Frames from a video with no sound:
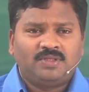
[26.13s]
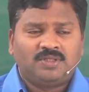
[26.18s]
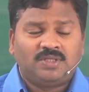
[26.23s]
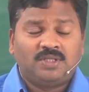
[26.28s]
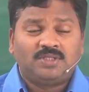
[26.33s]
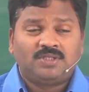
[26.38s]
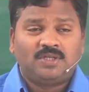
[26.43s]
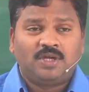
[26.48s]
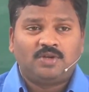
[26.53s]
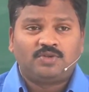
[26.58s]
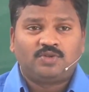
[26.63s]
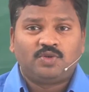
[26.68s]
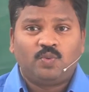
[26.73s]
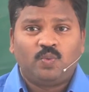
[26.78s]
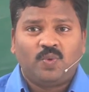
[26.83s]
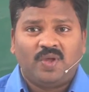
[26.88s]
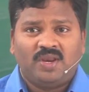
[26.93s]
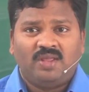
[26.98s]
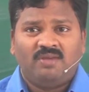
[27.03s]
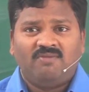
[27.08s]
This is
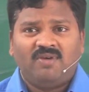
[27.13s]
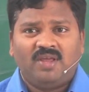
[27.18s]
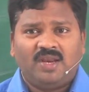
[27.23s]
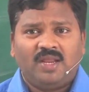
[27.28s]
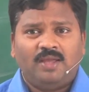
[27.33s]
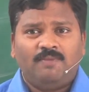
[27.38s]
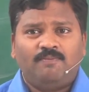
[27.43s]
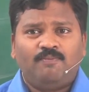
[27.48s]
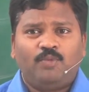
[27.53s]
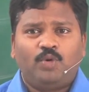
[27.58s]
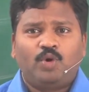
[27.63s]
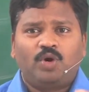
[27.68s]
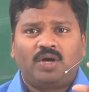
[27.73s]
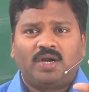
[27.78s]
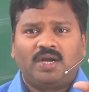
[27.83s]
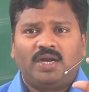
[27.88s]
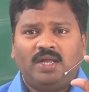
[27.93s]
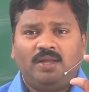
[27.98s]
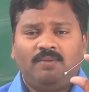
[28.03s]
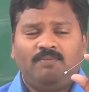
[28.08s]
also very
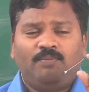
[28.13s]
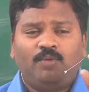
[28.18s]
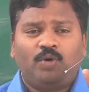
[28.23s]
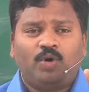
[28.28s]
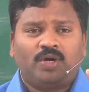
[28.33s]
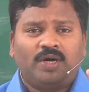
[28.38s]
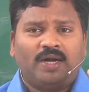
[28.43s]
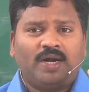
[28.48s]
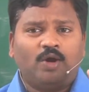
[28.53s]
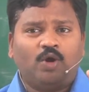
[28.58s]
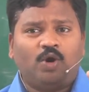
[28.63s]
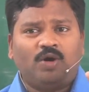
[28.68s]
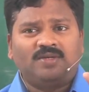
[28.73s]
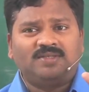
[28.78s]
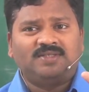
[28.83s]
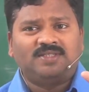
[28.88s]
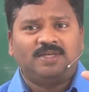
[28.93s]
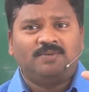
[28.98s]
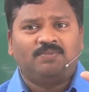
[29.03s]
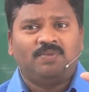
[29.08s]
important
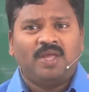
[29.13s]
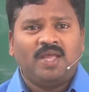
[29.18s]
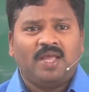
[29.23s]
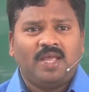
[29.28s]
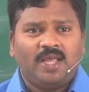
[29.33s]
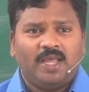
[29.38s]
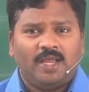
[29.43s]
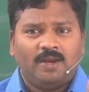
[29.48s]
concept